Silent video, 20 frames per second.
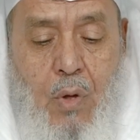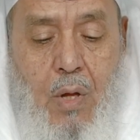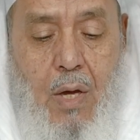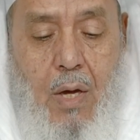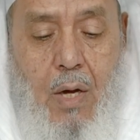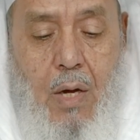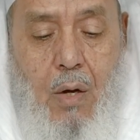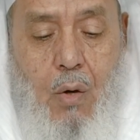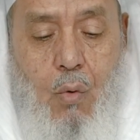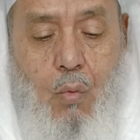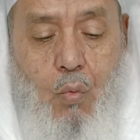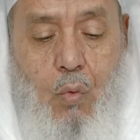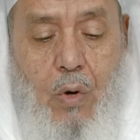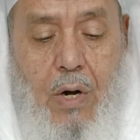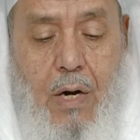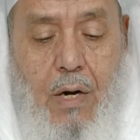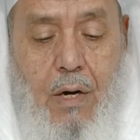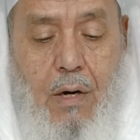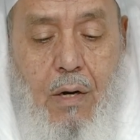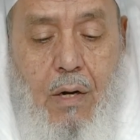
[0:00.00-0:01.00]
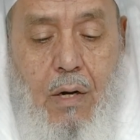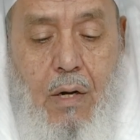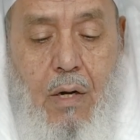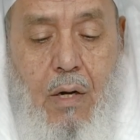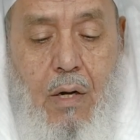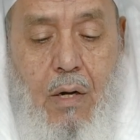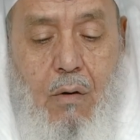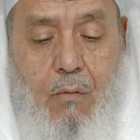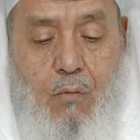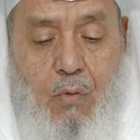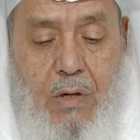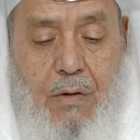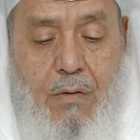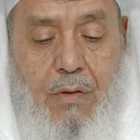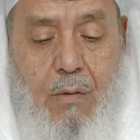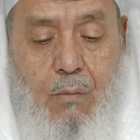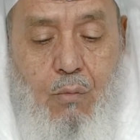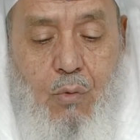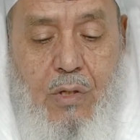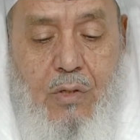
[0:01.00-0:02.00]
where one of
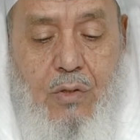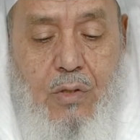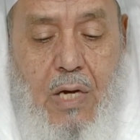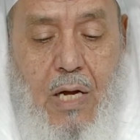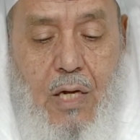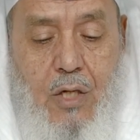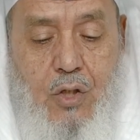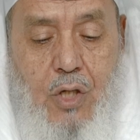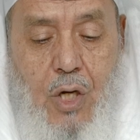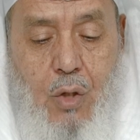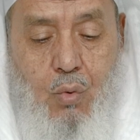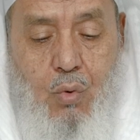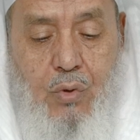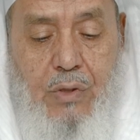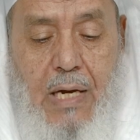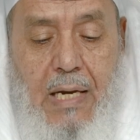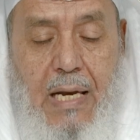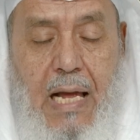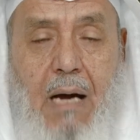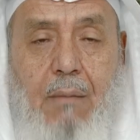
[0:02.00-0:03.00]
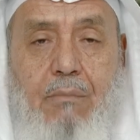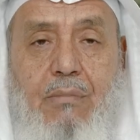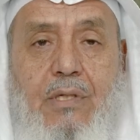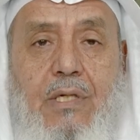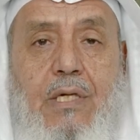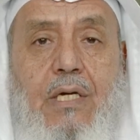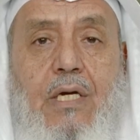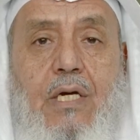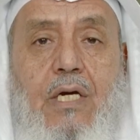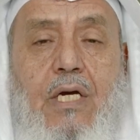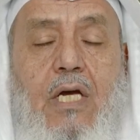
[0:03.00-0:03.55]
them was Al-Jarud Al-Abdi.